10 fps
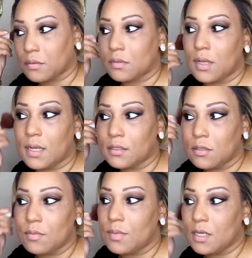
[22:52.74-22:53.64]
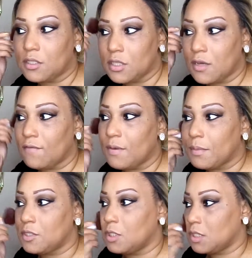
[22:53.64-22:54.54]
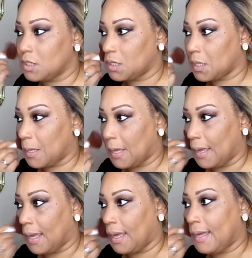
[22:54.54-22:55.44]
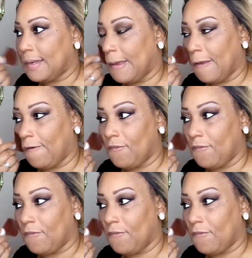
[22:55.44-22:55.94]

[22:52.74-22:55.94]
Not too much of it, but just enough.